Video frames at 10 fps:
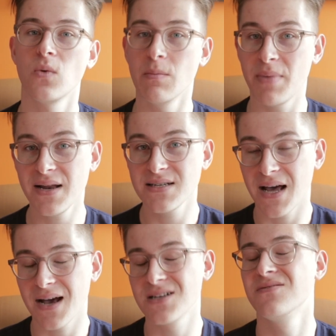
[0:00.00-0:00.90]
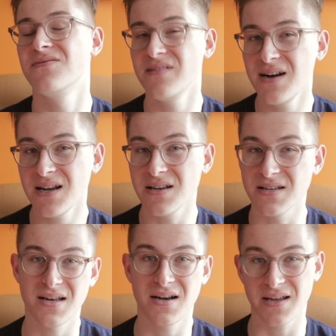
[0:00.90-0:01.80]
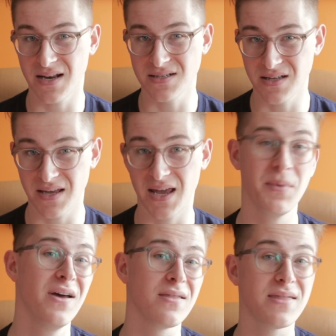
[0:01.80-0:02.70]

when Pentax finally decided to get into the game.